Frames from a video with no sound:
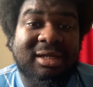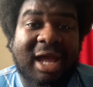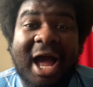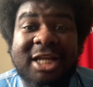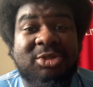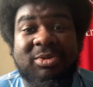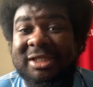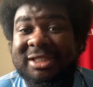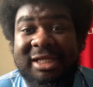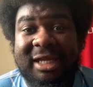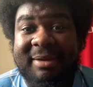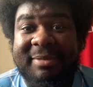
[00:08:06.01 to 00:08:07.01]
I just want to
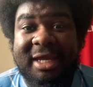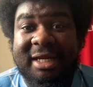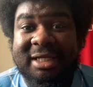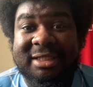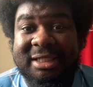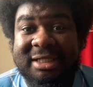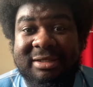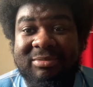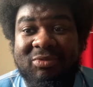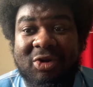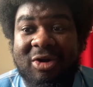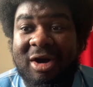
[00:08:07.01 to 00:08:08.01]
see him here next season,
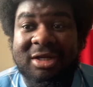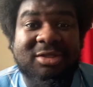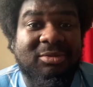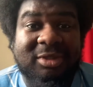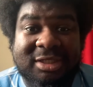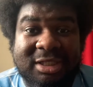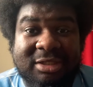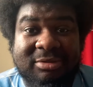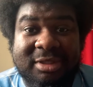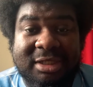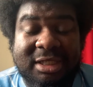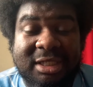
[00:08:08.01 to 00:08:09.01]
regardless of what the
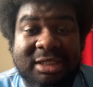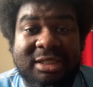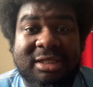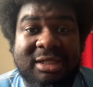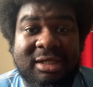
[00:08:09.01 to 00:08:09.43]
situation is.